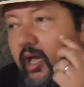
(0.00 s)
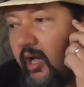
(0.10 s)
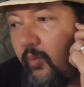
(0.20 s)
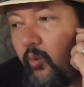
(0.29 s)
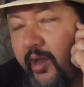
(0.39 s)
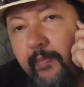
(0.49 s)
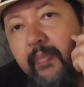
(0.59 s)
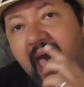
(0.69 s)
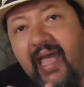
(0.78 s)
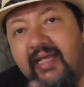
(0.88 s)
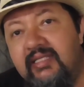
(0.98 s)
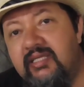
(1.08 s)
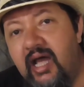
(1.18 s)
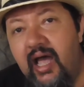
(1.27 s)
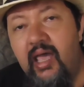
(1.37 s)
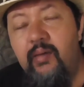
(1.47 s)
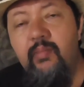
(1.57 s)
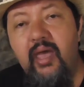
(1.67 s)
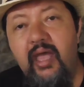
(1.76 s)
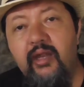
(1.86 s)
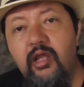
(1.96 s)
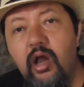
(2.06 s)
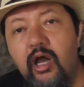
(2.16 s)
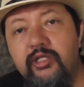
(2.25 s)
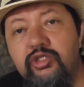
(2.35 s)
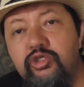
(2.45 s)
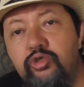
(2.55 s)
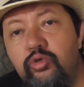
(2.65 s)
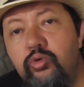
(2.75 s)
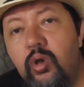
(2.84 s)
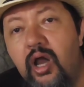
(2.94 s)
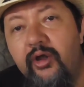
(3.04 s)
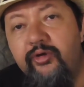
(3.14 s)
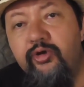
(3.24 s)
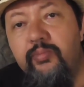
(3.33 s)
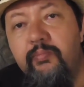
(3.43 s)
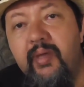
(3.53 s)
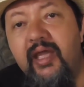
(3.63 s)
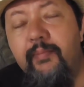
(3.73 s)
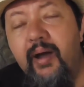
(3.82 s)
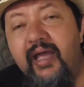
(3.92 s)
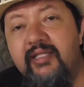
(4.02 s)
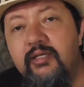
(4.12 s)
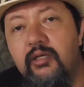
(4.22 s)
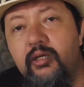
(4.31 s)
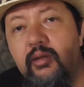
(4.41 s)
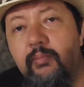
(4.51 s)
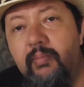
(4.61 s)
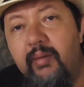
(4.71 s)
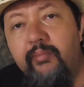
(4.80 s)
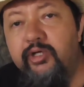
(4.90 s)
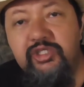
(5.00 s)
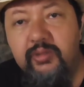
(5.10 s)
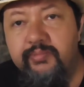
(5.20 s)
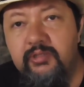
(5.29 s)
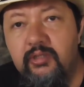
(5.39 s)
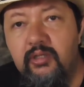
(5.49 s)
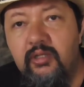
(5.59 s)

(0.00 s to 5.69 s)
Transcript: went back in time and got 200 megabyte memory chips.